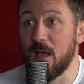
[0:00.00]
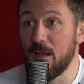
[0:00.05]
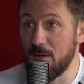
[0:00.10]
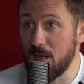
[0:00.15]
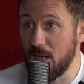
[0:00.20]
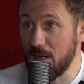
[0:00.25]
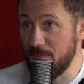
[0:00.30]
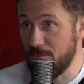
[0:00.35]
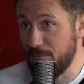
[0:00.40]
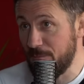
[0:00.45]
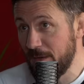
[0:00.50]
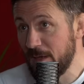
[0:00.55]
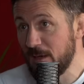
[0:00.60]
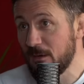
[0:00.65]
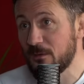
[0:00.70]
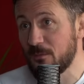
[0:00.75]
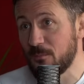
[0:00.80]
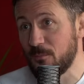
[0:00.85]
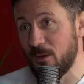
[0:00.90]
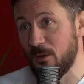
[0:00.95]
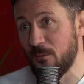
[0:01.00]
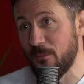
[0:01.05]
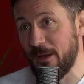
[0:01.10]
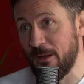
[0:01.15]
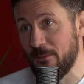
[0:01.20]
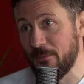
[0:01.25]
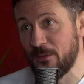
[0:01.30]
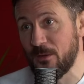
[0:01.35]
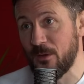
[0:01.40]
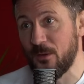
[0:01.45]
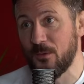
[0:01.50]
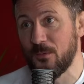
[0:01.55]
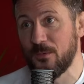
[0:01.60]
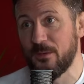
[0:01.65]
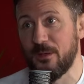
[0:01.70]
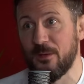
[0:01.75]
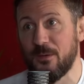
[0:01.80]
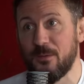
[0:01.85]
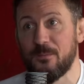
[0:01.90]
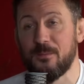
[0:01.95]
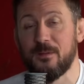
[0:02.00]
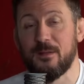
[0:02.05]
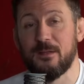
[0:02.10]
I figured what way it would go. You know.